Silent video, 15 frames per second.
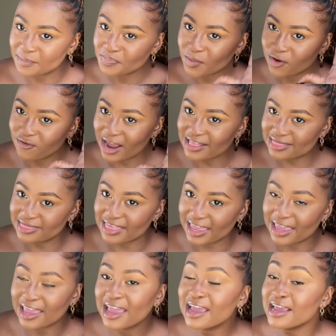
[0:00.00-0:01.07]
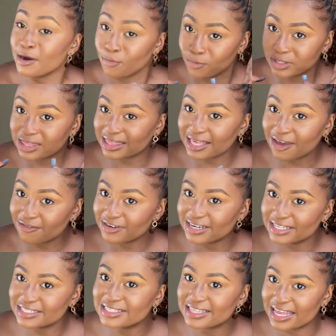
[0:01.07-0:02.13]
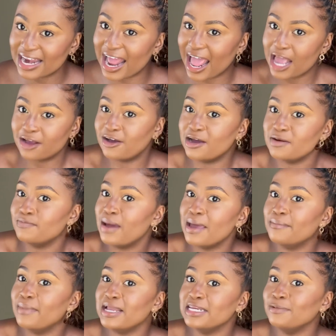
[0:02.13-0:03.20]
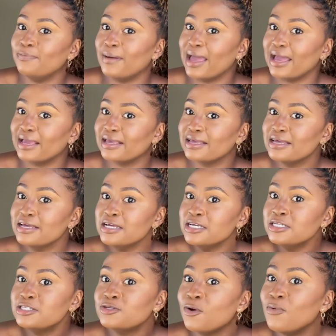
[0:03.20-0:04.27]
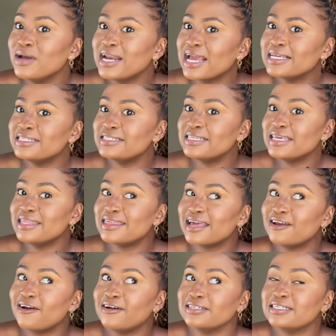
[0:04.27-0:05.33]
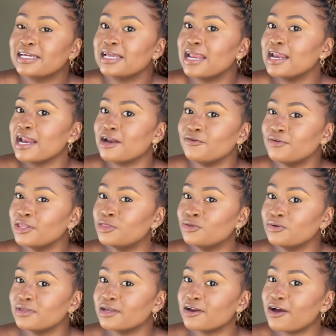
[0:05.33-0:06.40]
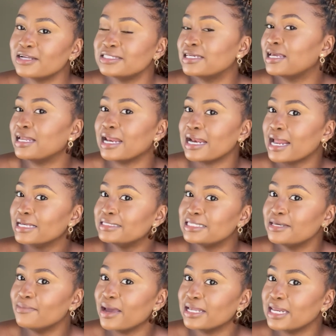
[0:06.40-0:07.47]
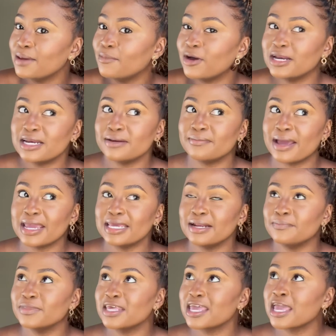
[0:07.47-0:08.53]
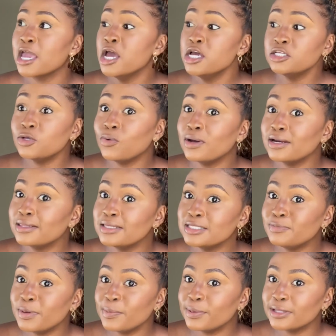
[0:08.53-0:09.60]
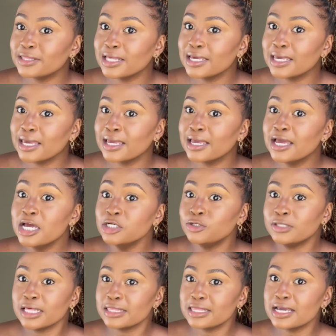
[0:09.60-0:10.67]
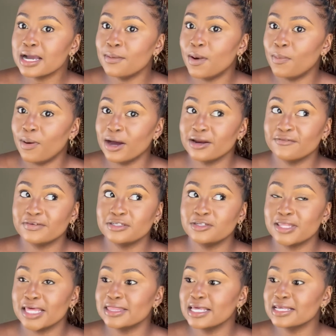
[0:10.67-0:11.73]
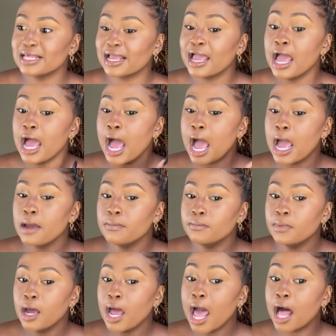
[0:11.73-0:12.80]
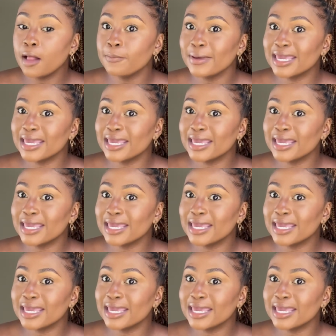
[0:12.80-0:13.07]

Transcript: right there, with evidence that I got my money back. So when I see that article and I read through that article and I see my name on it, in my head I'm thinking, so what are these people thinking? Do they think I'm a part of it? Do they think like I'm helping